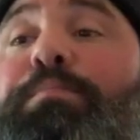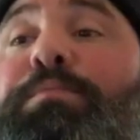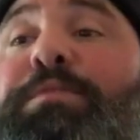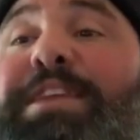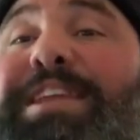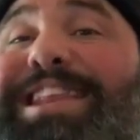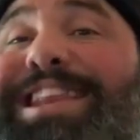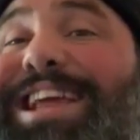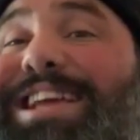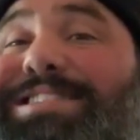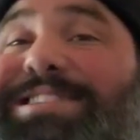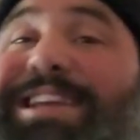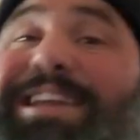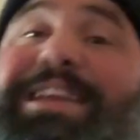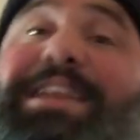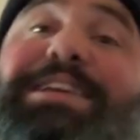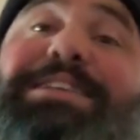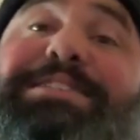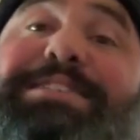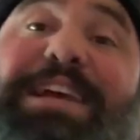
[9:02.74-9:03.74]
did it as
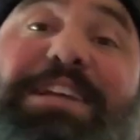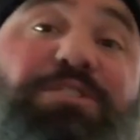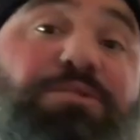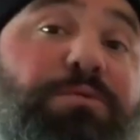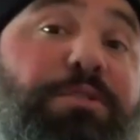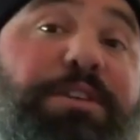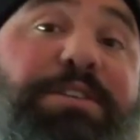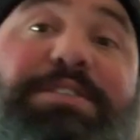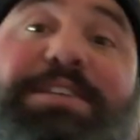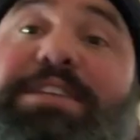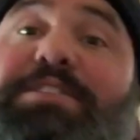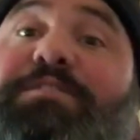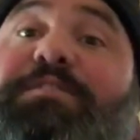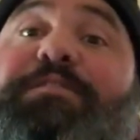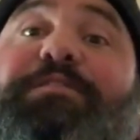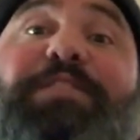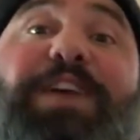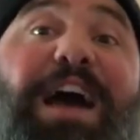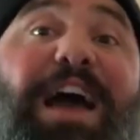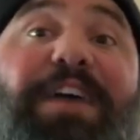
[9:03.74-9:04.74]
an accessory, sets
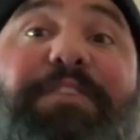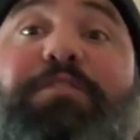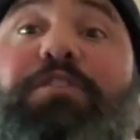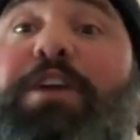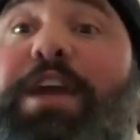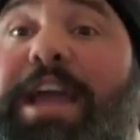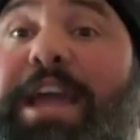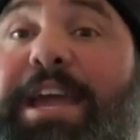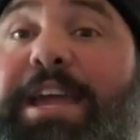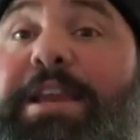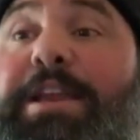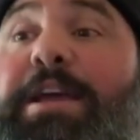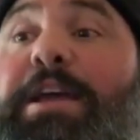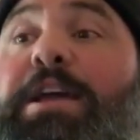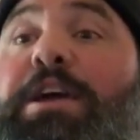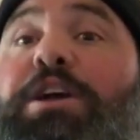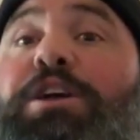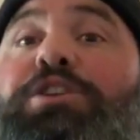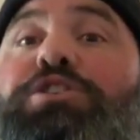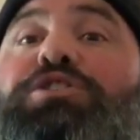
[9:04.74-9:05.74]
of 5 or 8,
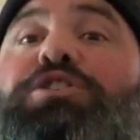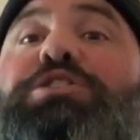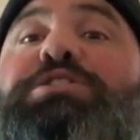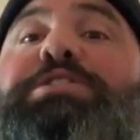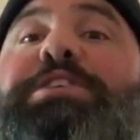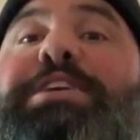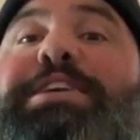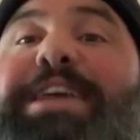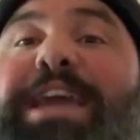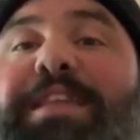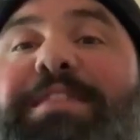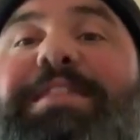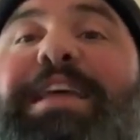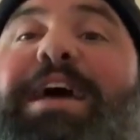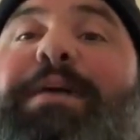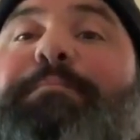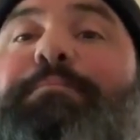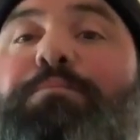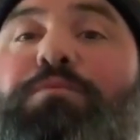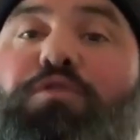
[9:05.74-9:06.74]
just to get
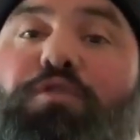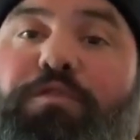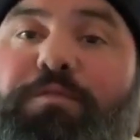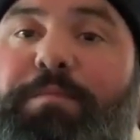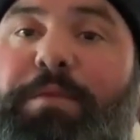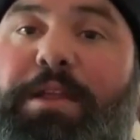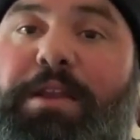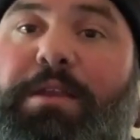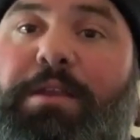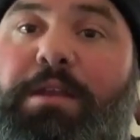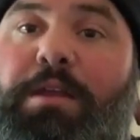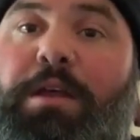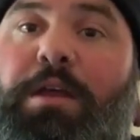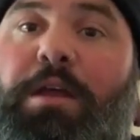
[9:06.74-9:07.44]
that movement,